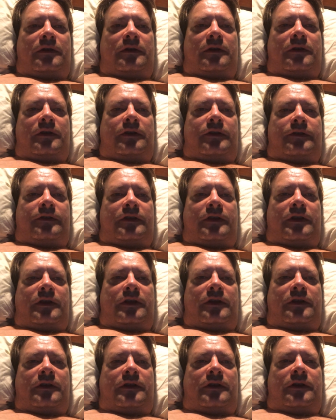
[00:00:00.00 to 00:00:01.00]
And
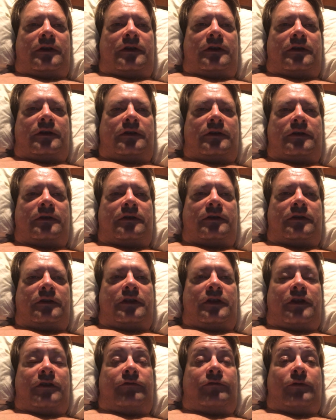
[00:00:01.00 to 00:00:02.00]
then,
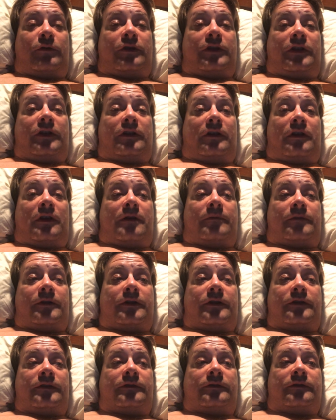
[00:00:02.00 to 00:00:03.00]
40
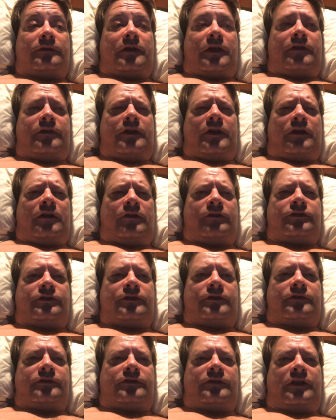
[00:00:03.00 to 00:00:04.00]
kilometer. I think I'll
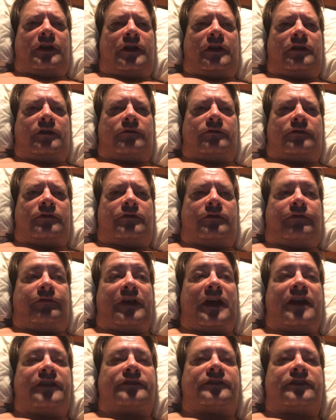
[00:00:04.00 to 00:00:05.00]
choose like the
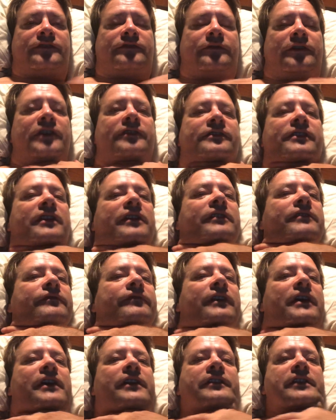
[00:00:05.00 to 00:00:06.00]
fastest race I can
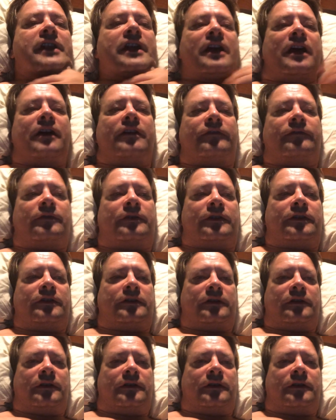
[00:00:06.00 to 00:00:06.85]
find that I have one.